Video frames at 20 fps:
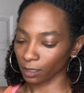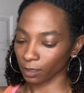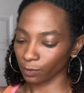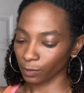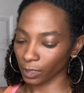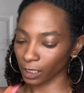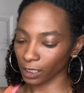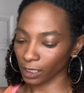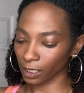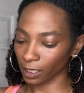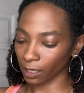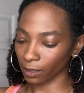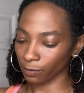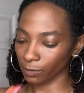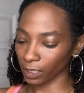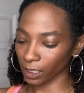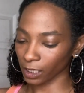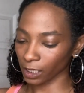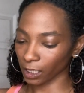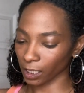Mix it up,
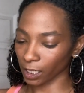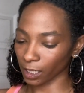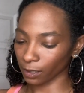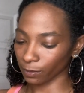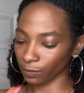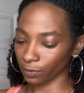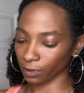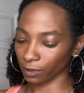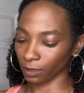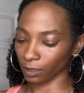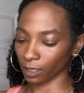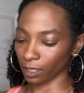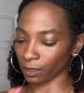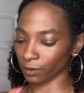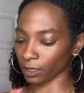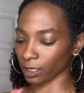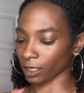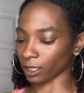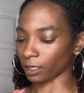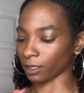mix it up. There
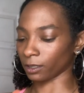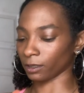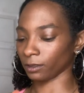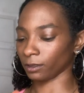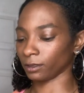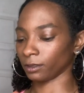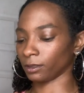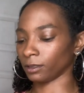we go.